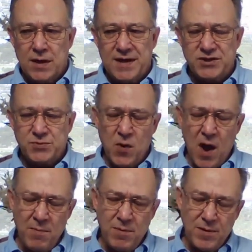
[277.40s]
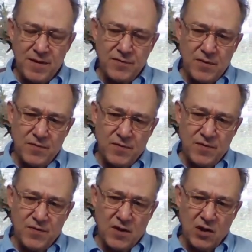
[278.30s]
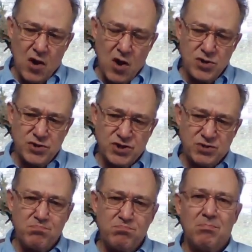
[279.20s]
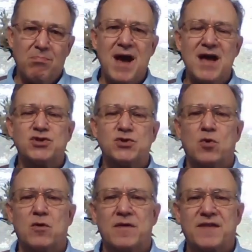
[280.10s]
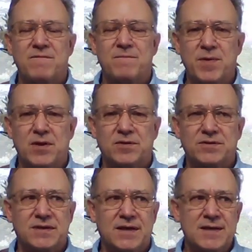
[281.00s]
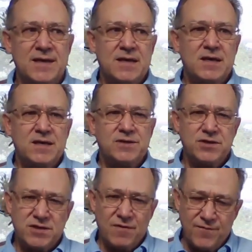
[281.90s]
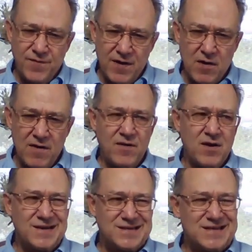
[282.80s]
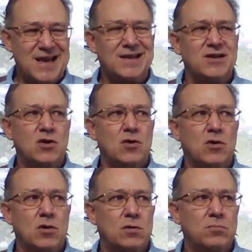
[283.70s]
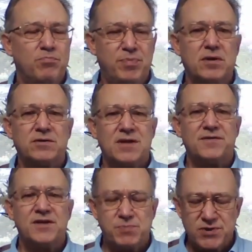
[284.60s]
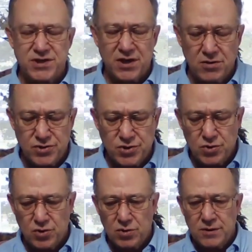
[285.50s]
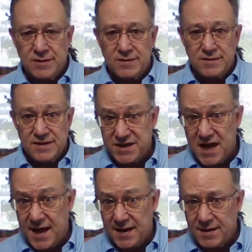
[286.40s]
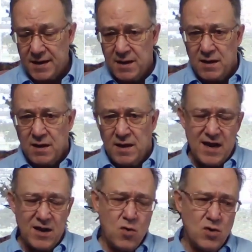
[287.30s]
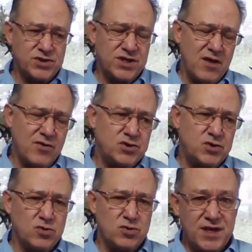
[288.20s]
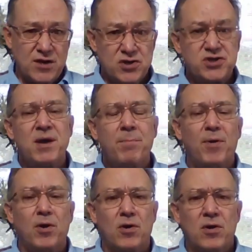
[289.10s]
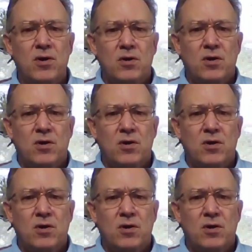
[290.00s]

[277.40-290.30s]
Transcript: it's probably the largest module that they've built. Just a very, very technical build on this particular tool. It's done. And of course, the other tools that are simpler